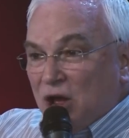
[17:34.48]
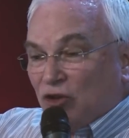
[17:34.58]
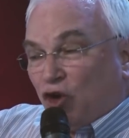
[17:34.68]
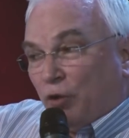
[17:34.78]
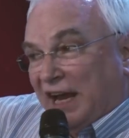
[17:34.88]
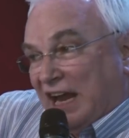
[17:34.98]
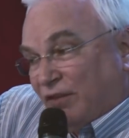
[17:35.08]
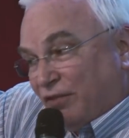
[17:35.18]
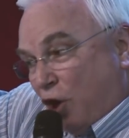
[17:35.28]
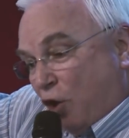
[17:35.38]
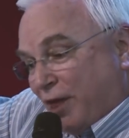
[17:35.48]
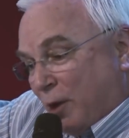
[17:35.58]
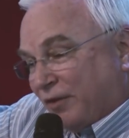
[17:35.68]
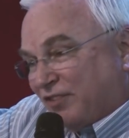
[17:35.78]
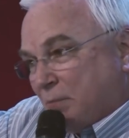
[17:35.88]
So even though there
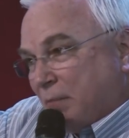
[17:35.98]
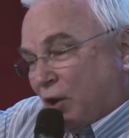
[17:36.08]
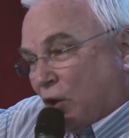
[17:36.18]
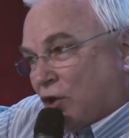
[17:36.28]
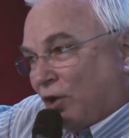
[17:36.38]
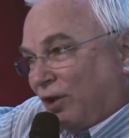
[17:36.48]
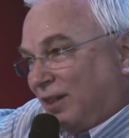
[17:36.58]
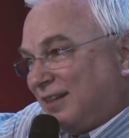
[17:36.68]
was a miracle,